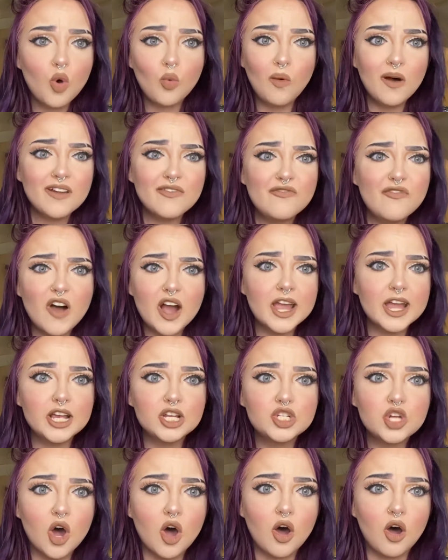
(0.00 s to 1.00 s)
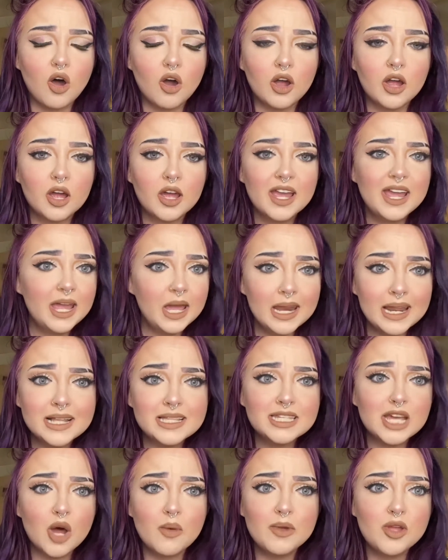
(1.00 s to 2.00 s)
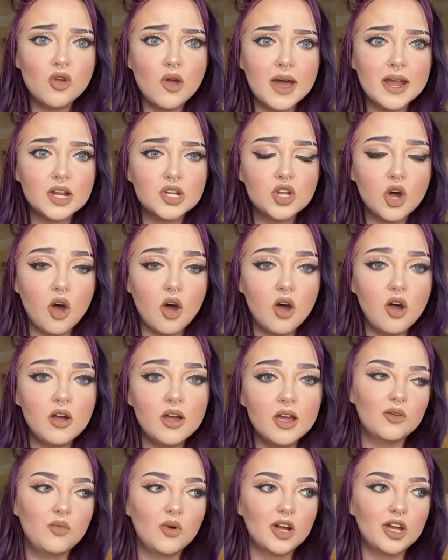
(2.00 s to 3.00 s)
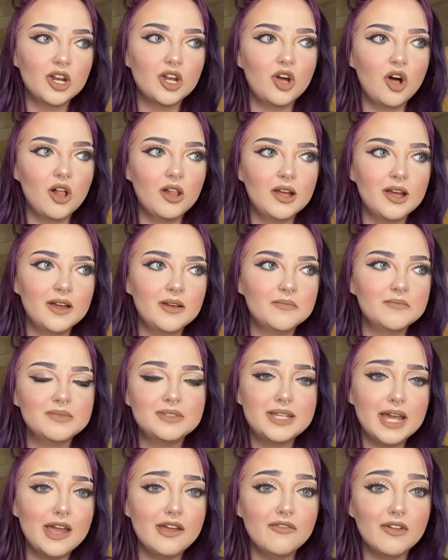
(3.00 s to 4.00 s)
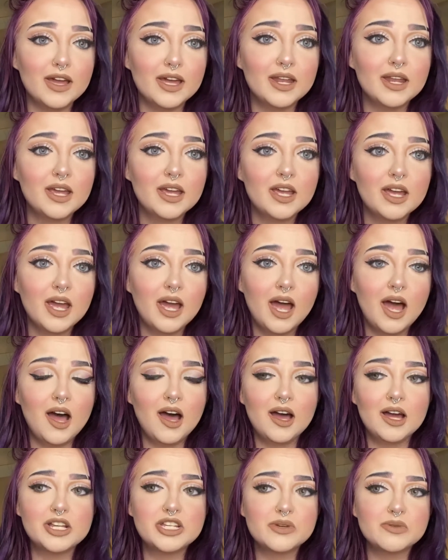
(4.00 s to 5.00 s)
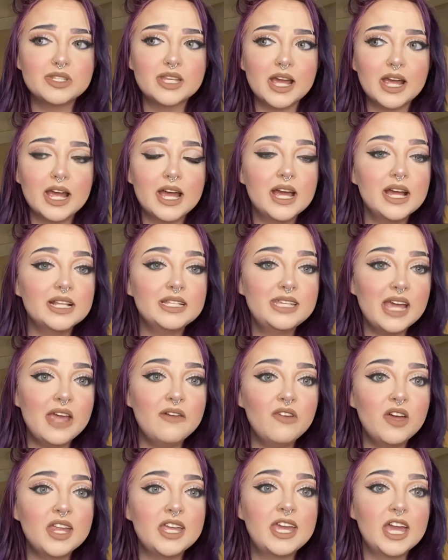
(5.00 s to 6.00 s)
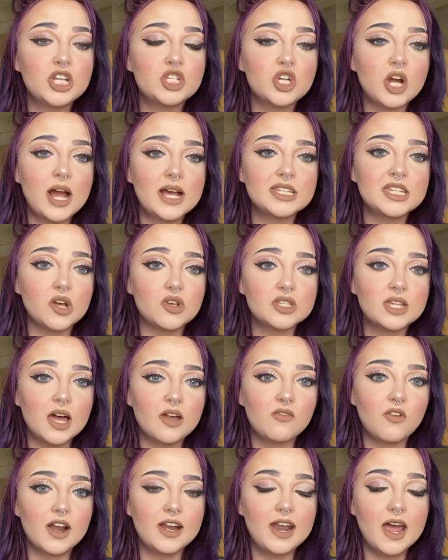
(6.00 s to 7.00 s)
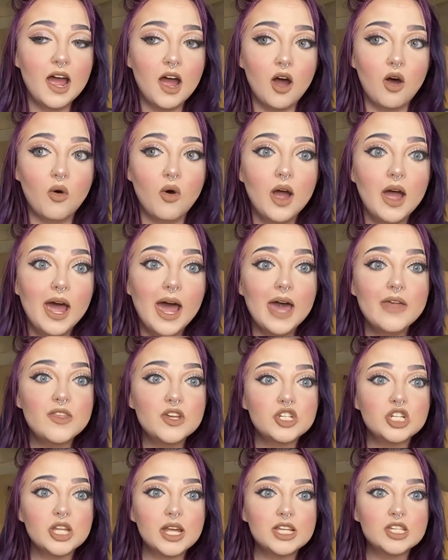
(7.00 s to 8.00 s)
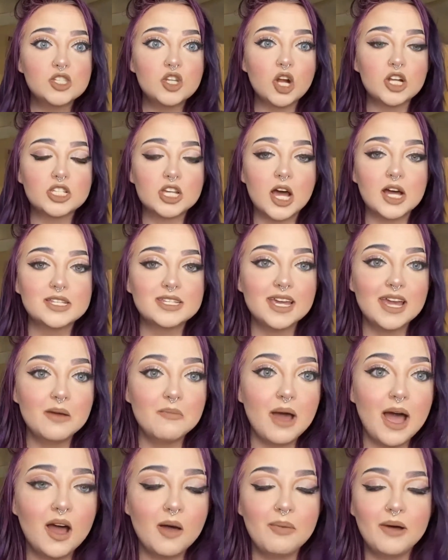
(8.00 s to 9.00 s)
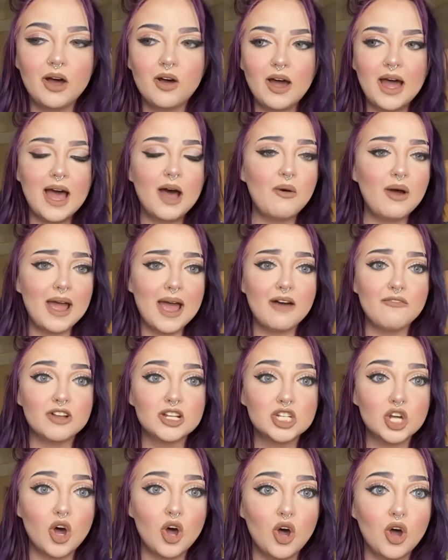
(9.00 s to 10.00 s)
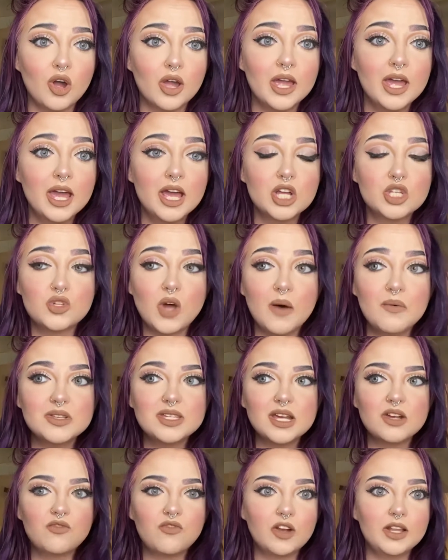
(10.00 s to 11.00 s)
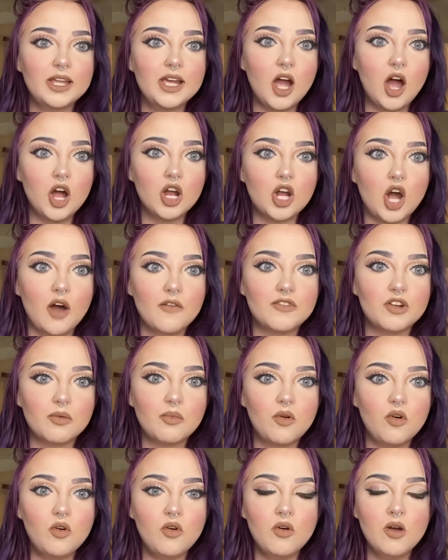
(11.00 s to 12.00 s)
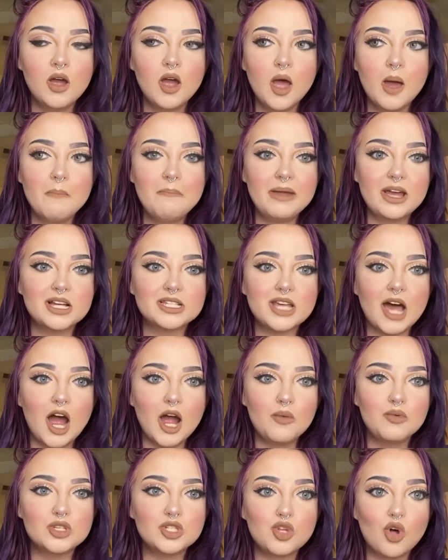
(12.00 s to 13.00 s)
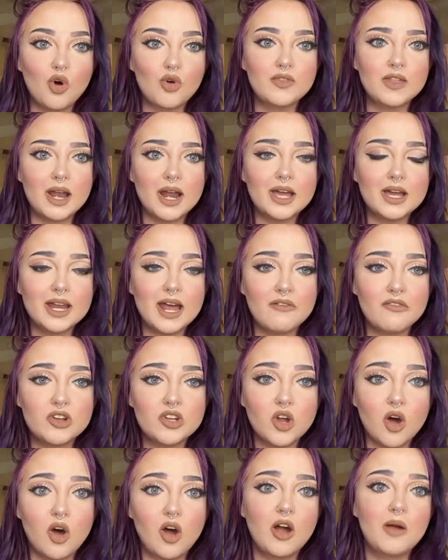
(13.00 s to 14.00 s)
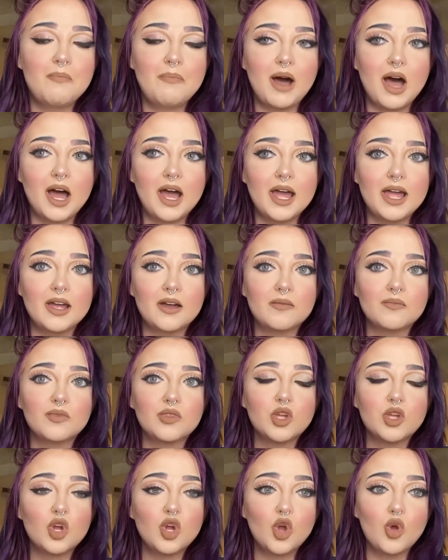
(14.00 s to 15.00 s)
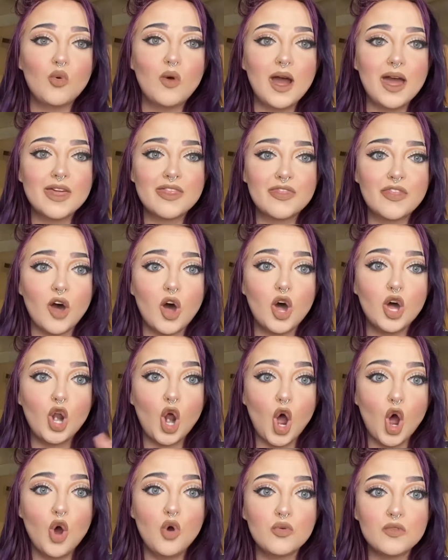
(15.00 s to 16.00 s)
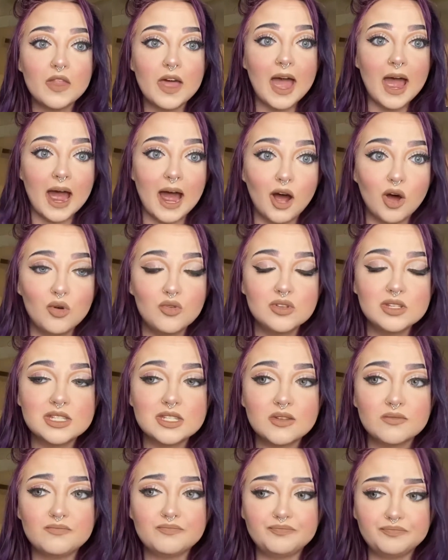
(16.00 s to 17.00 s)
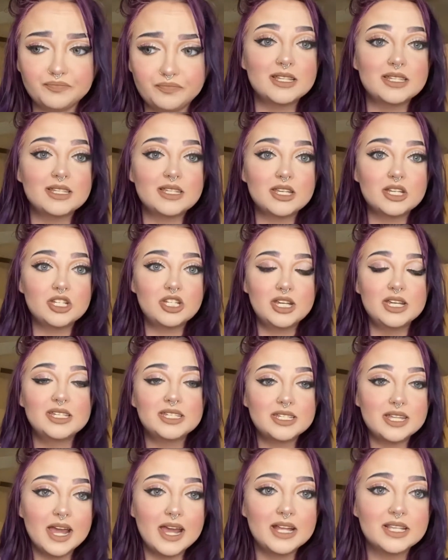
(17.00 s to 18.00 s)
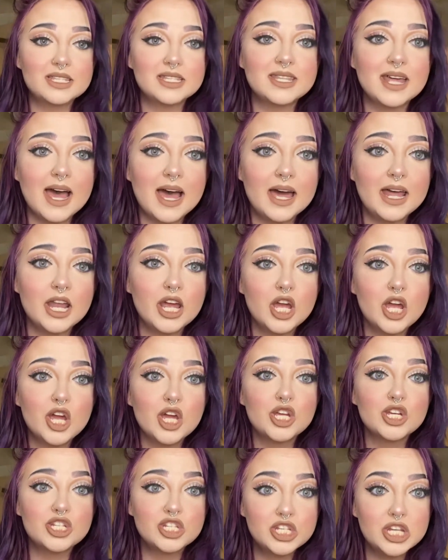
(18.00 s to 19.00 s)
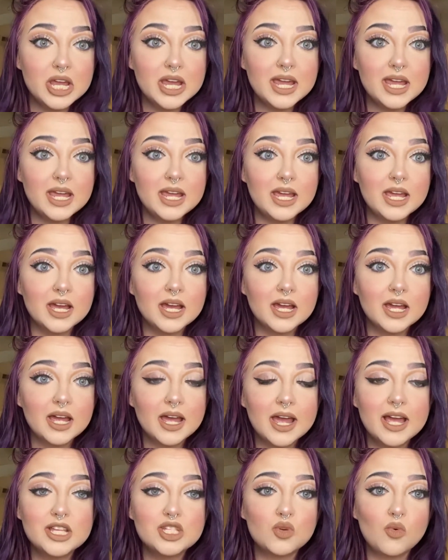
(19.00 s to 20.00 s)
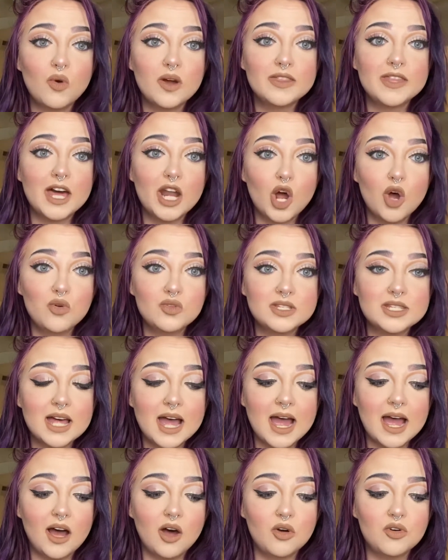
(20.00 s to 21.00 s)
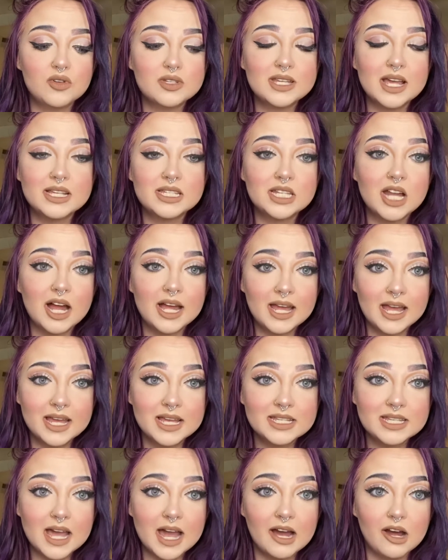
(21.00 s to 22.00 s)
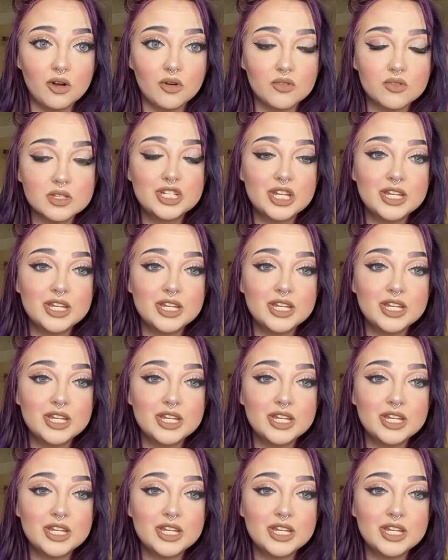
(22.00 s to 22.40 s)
What fucking dog? He didn't tell me you had a dog. We're gonna call him David. She was like, David, get your ass outside right now. And then she like starts cussing him out about how I have a dog. So I was like really uncomfortable because I was told that I could have a dog by who I thought owned the house. She states that she is the one that owns the house. It's not his house.